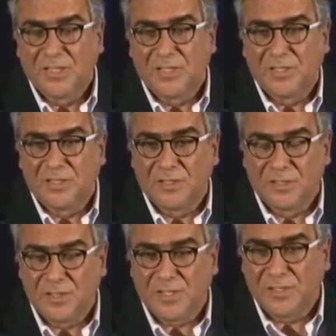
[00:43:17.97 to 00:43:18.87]
in,
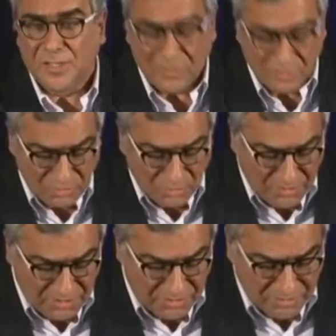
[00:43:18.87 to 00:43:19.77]
and the
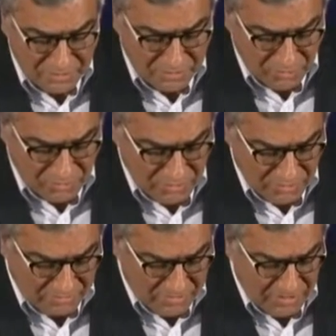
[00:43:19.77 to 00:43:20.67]
reason it was
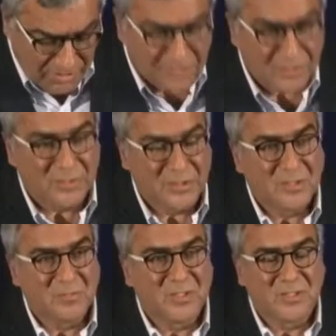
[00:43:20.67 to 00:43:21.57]
one of my highest
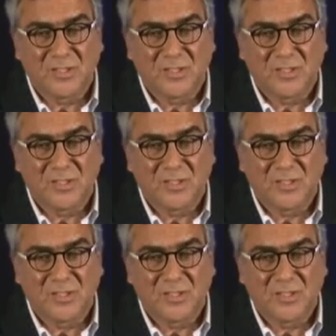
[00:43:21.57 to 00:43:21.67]
achievements